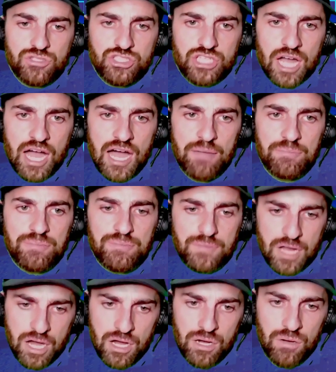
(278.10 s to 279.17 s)
Shop,
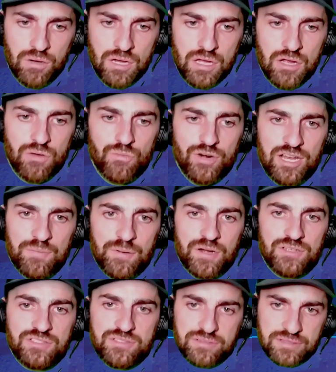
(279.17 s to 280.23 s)
no.
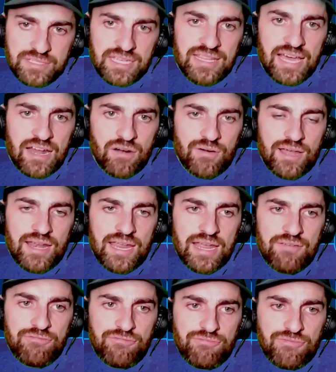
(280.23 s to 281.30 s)
Rebirth, did that
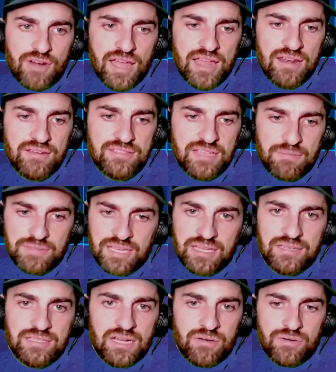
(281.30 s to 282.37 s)
already. Friend,
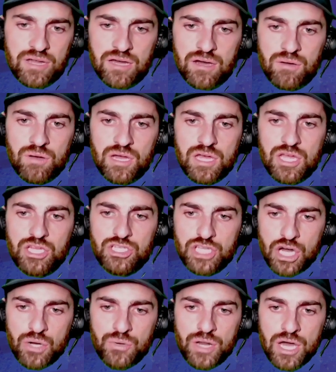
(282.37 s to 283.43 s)
something, don't know.
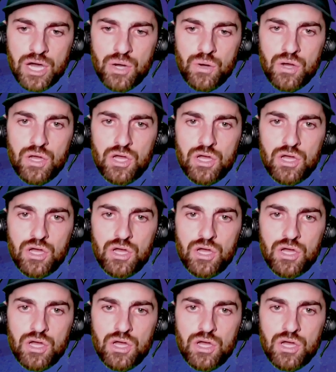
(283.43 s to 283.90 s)
Don't know.